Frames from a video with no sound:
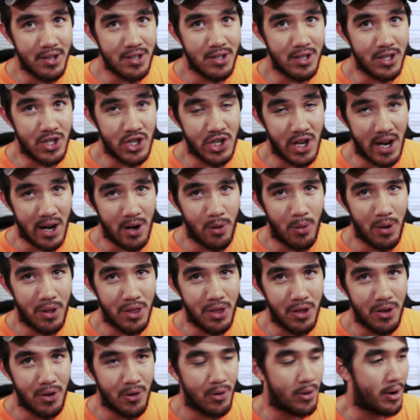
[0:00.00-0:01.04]
share with
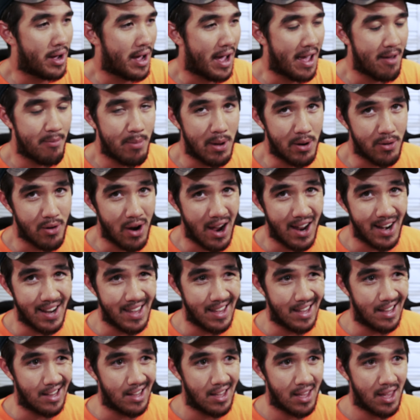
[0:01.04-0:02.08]
you. I've been
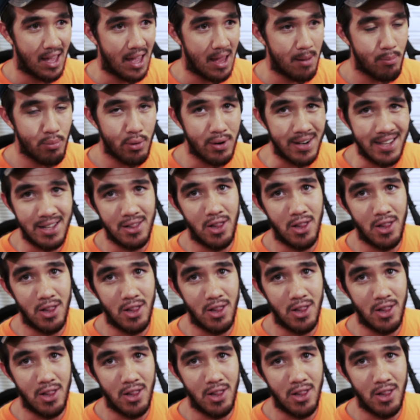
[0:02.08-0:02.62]
riding a pretty